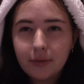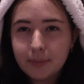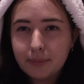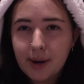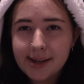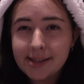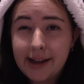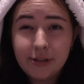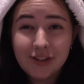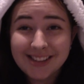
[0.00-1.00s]
often breaks
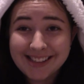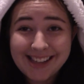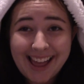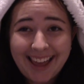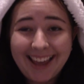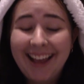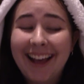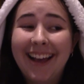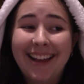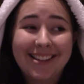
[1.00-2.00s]
down during the day.
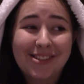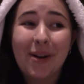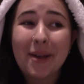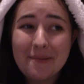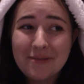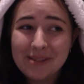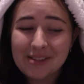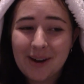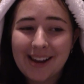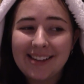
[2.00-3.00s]
It's quite
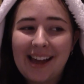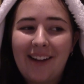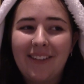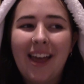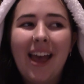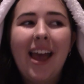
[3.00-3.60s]
infamous for breaking down.